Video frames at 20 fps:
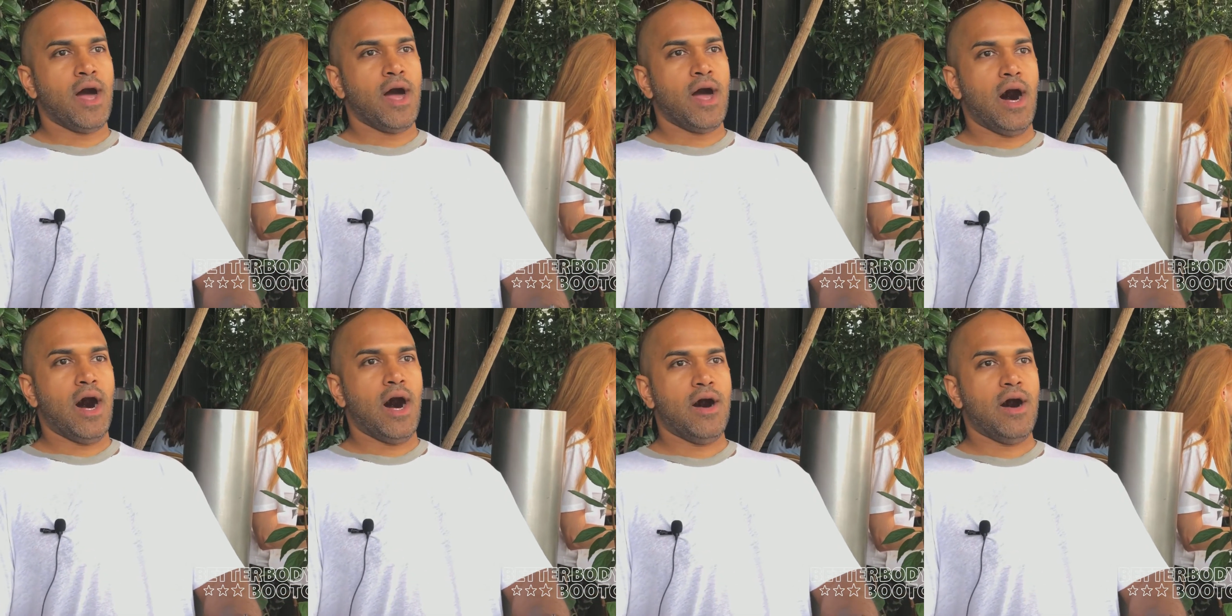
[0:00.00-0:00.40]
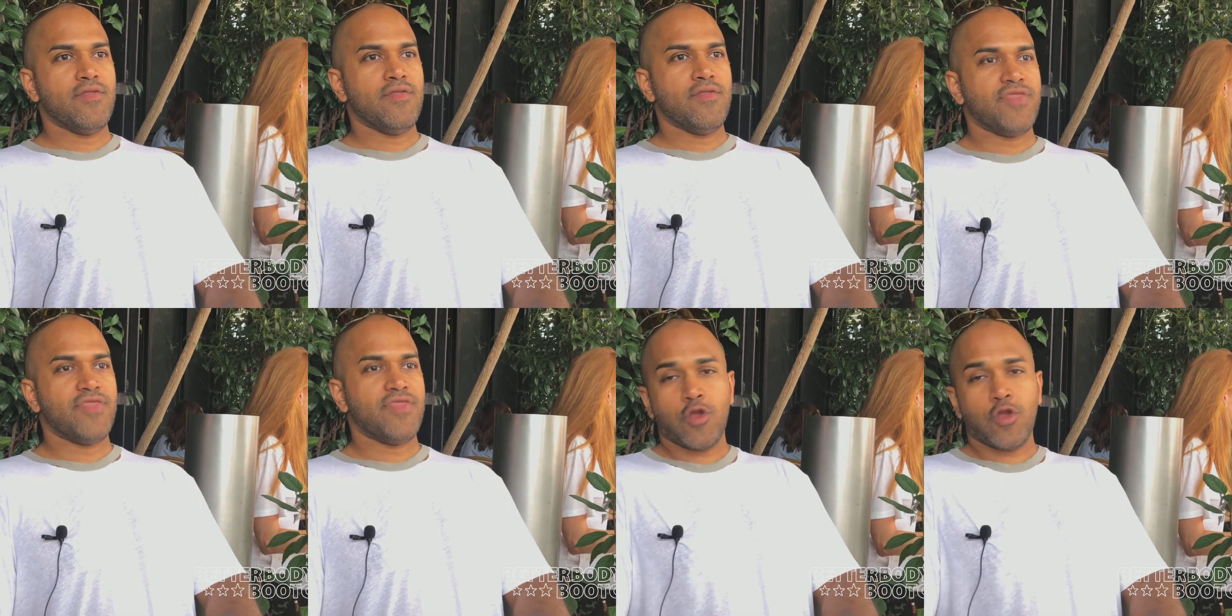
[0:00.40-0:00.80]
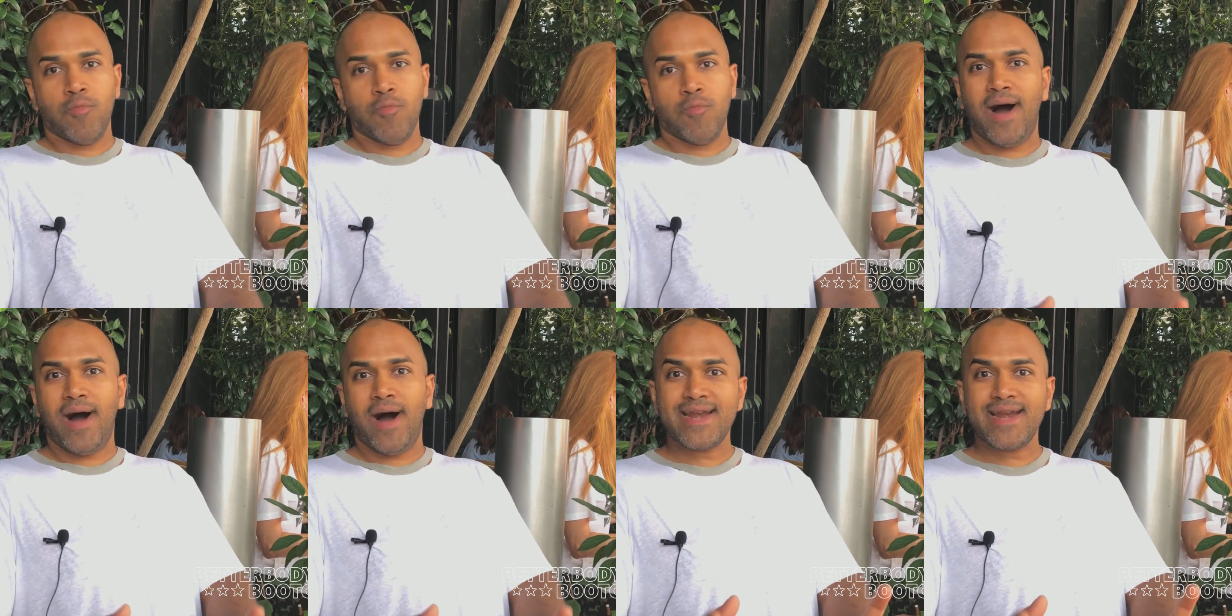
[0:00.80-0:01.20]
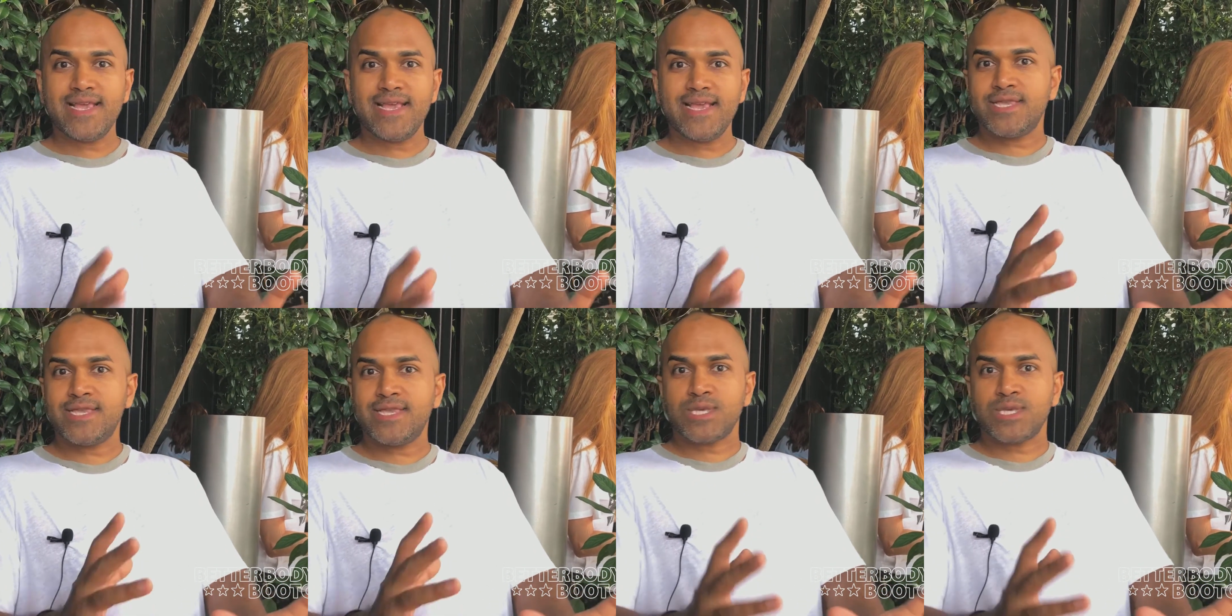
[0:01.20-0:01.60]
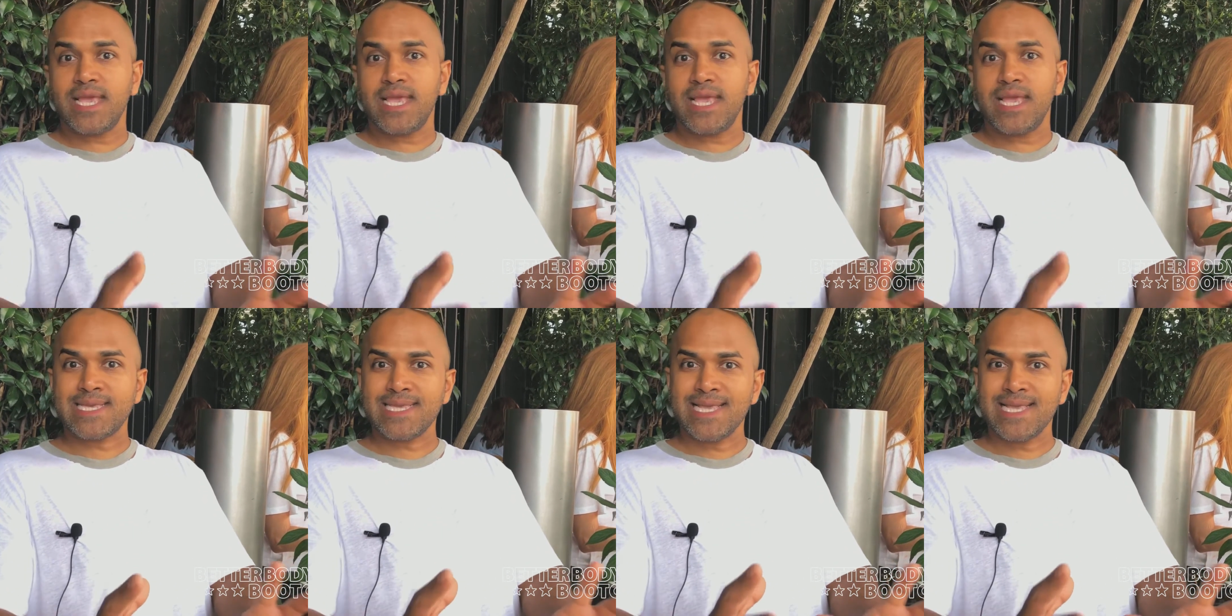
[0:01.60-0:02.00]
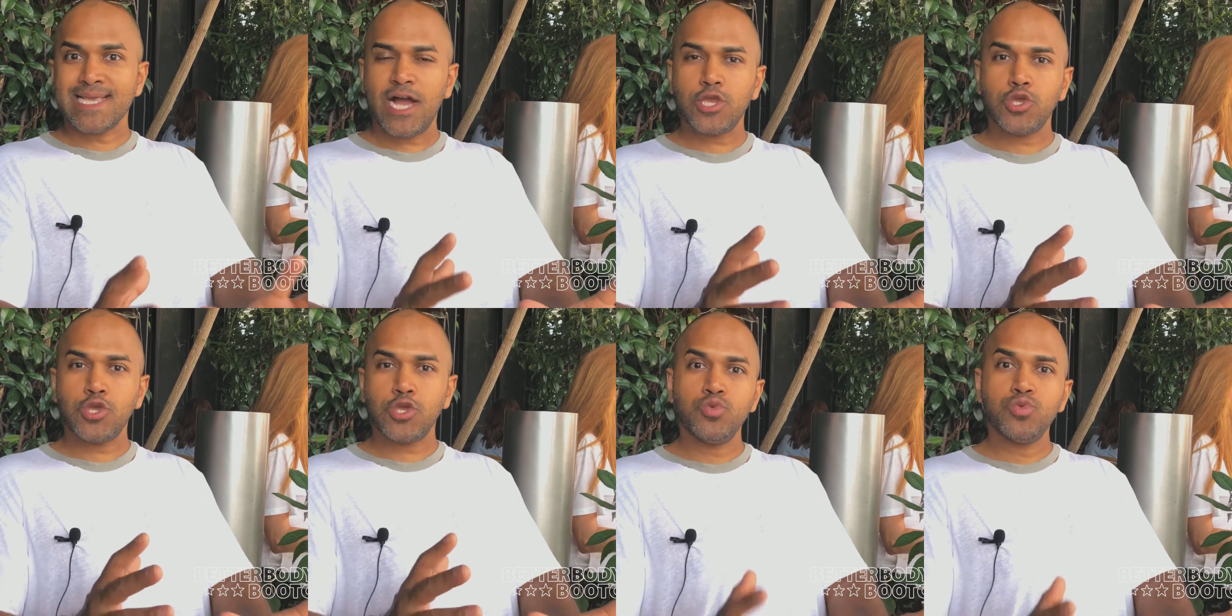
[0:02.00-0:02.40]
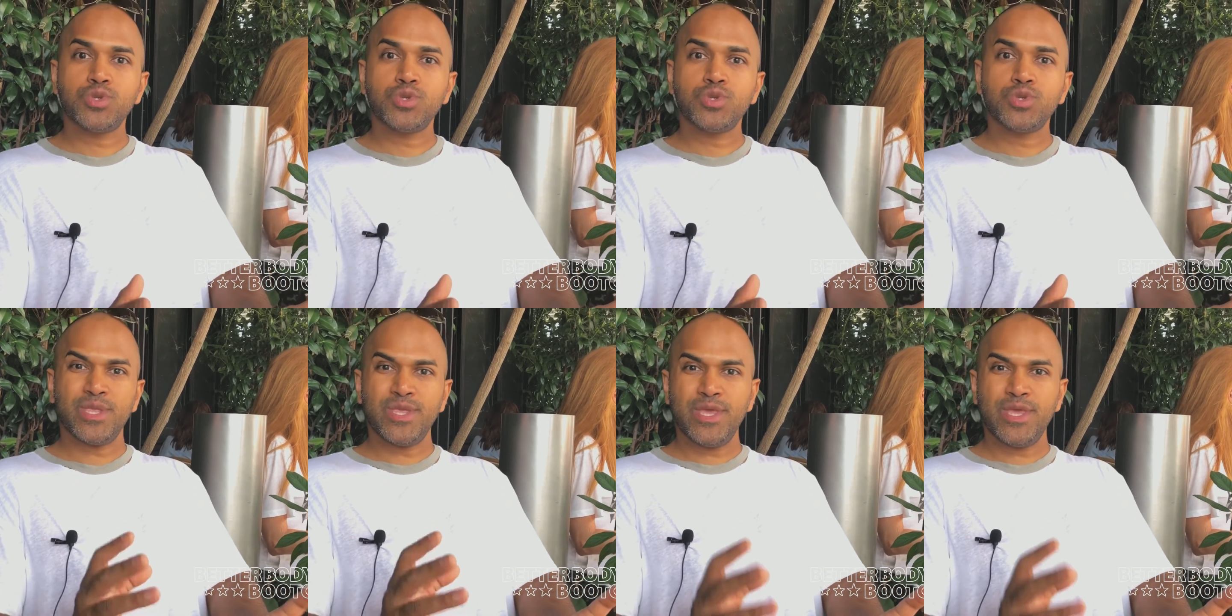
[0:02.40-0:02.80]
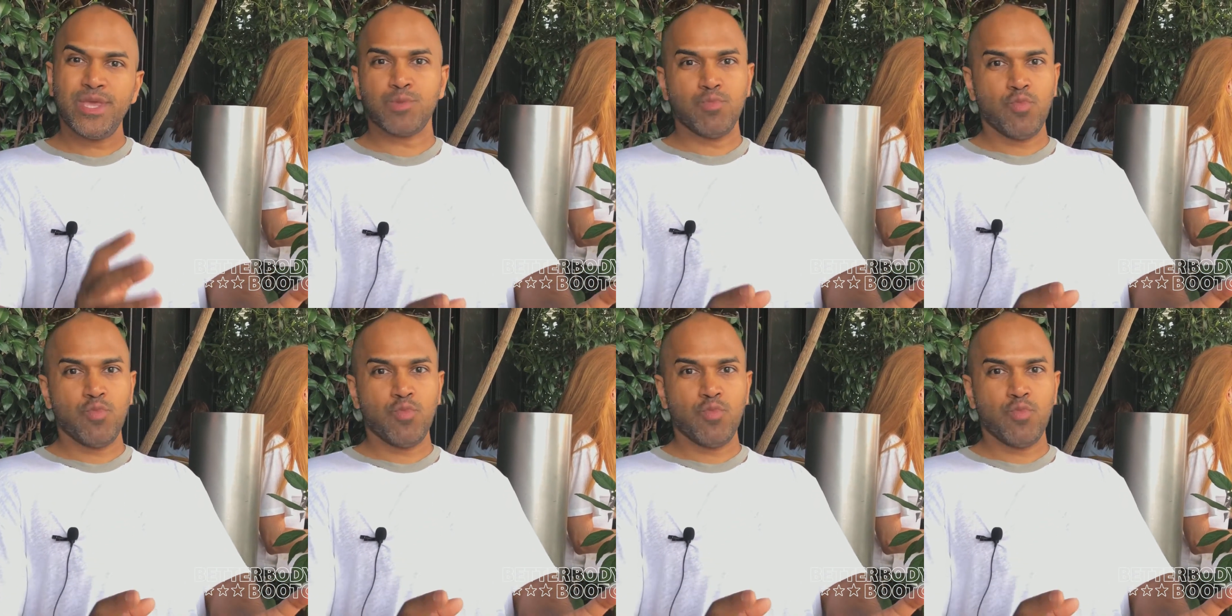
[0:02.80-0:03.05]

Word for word: uh, that your body just is not used to these